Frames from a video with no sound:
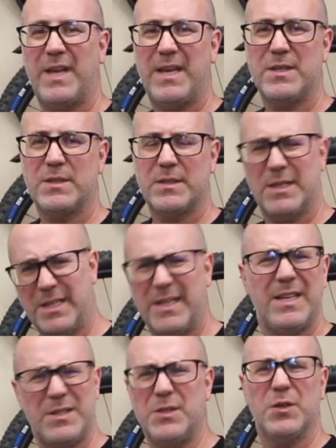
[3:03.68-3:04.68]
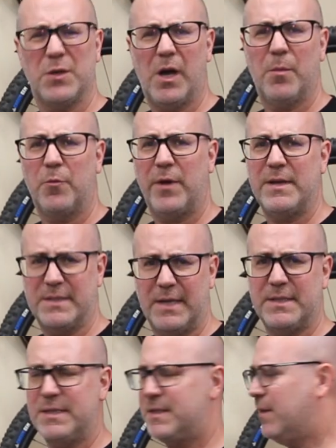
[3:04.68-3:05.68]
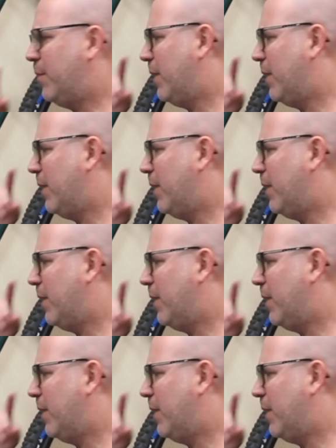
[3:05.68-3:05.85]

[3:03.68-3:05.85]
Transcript: taste, easier upgrades that I did to the